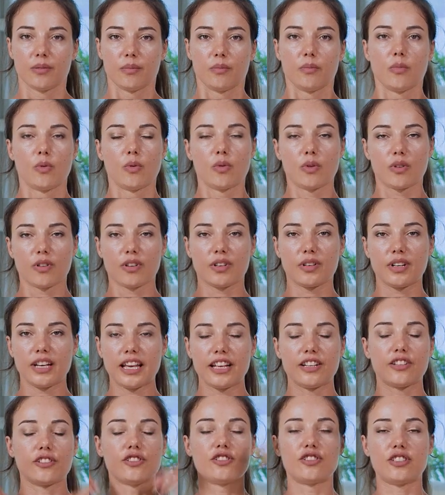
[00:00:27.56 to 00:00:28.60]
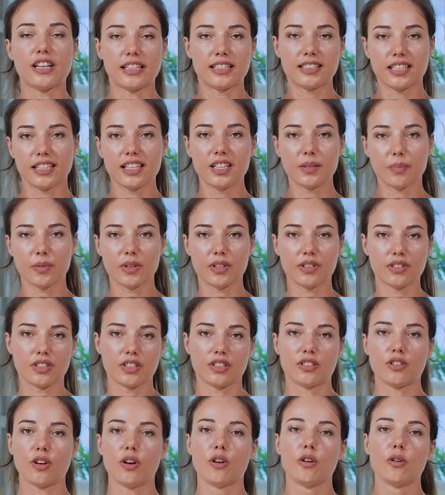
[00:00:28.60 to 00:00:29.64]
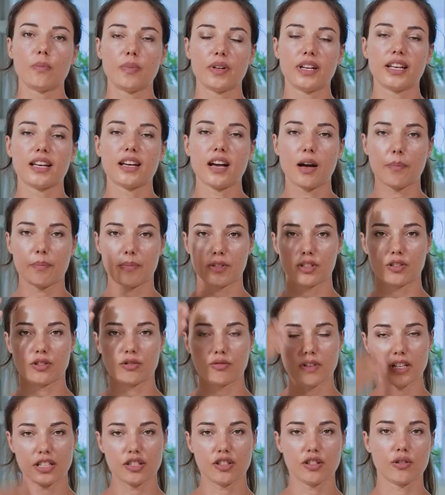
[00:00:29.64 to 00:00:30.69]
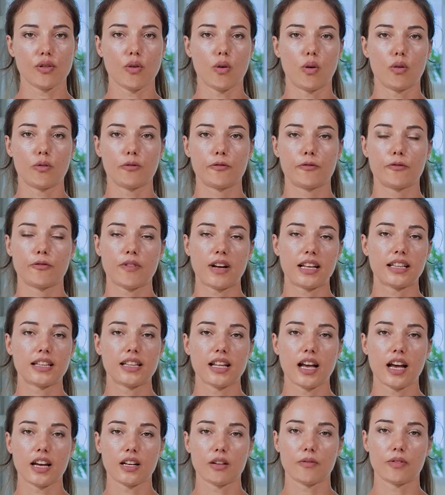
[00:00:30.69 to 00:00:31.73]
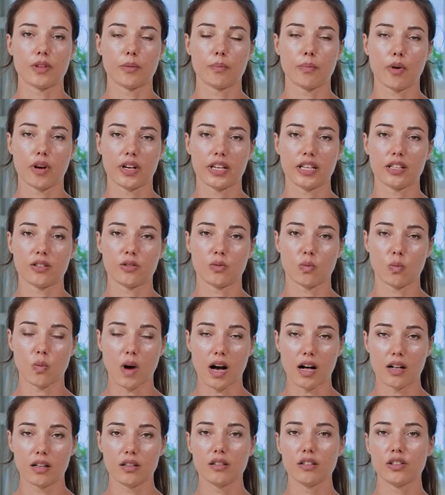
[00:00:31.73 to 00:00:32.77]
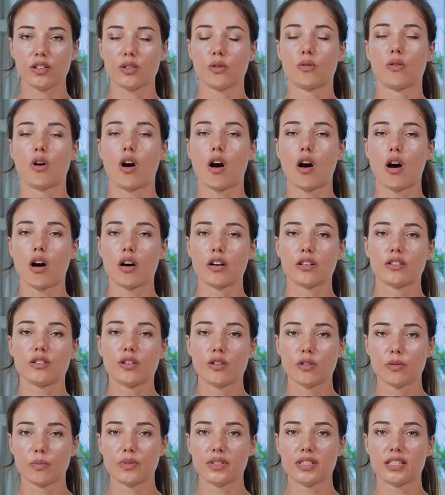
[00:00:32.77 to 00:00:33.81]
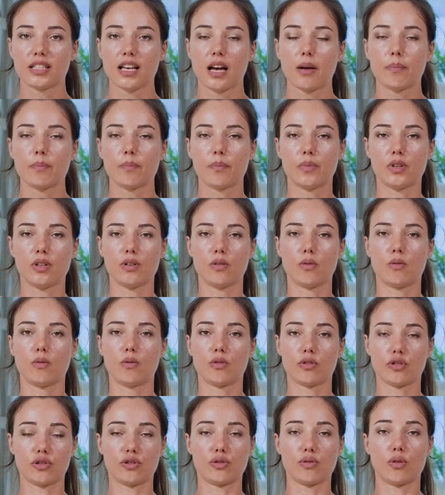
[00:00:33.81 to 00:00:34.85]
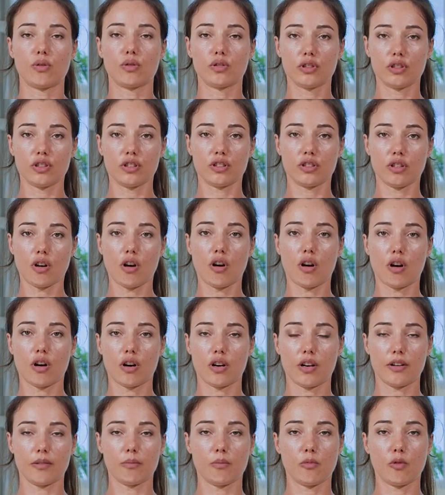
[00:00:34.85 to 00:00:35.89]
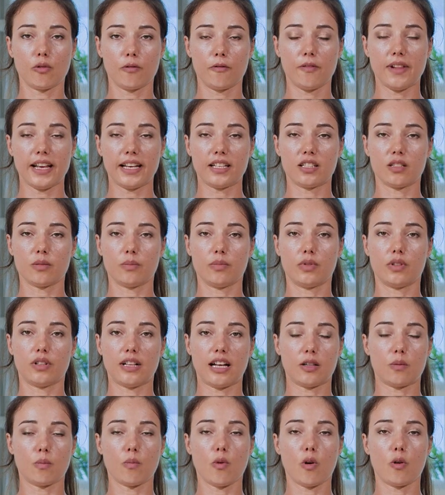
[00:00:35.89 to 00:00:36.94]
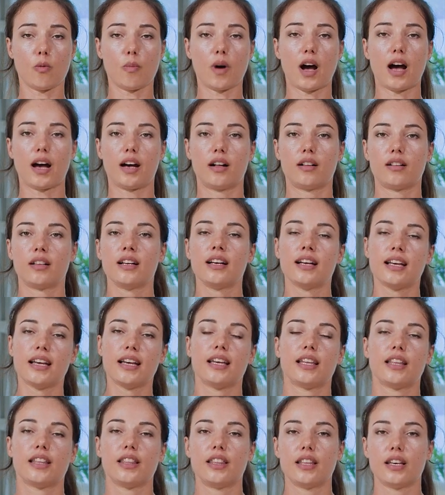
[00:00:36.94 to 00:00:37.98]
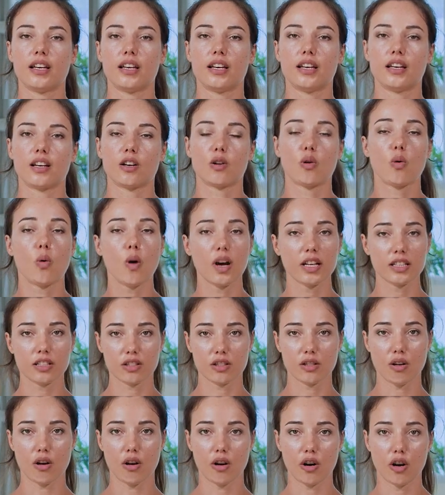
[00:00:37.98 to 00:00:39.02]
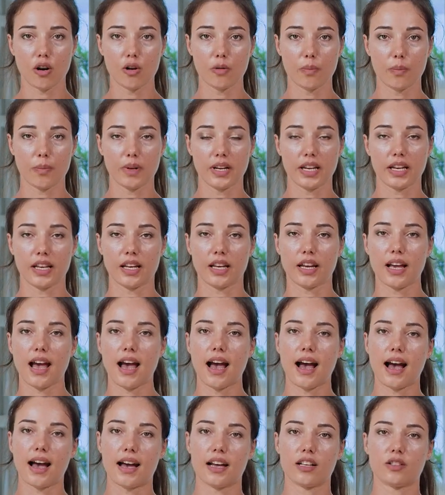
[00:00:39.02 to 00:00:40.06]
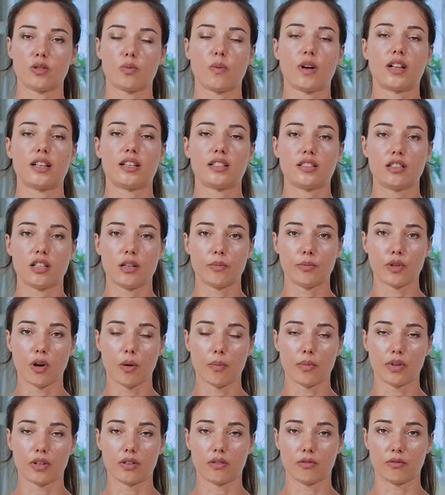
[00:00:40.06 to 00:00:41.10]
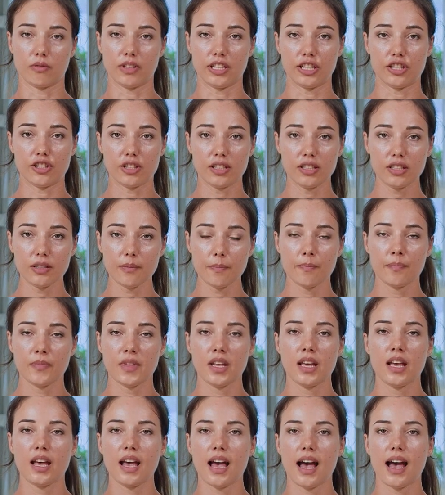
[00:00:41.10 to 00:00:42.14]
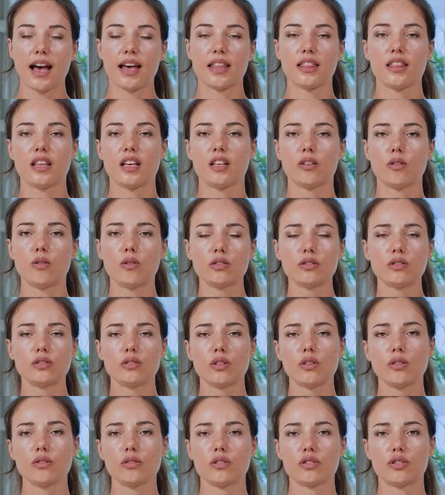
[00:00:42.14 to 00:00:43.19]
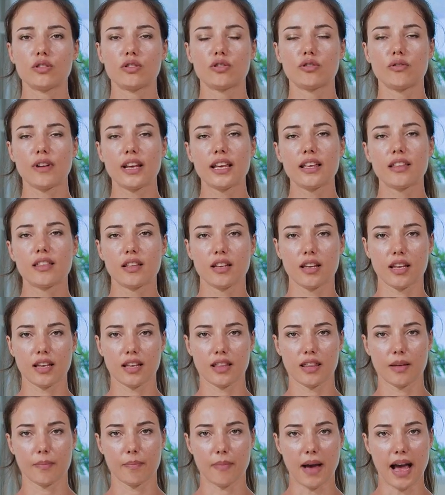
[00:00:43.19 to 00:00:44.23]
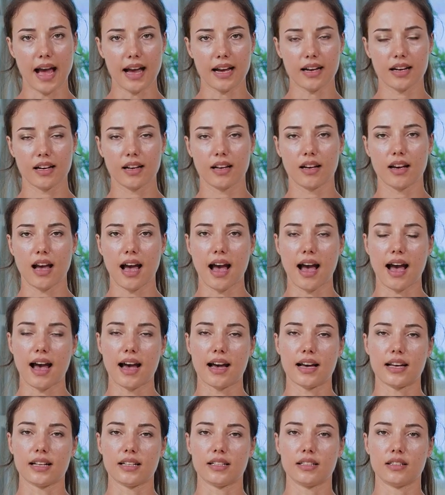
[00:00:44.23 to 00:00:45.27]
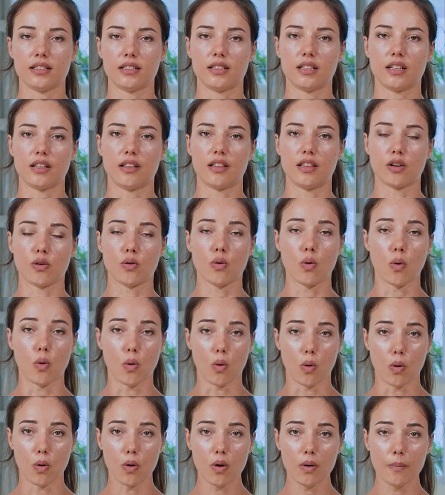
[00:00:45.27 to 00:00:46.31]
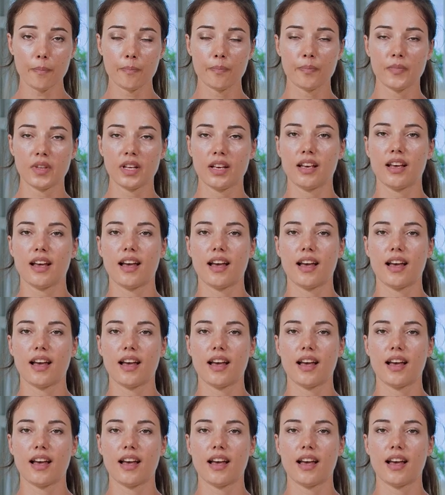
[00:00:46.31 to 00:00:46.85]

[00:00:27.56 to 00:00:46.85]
more energetic because it's opening up and stretching the whole front line of the body as well. Your heart opens up, your shoulders are more flexible and mobile, the quads are opening as well as the abdominal region. And then also strengthening the back and the core.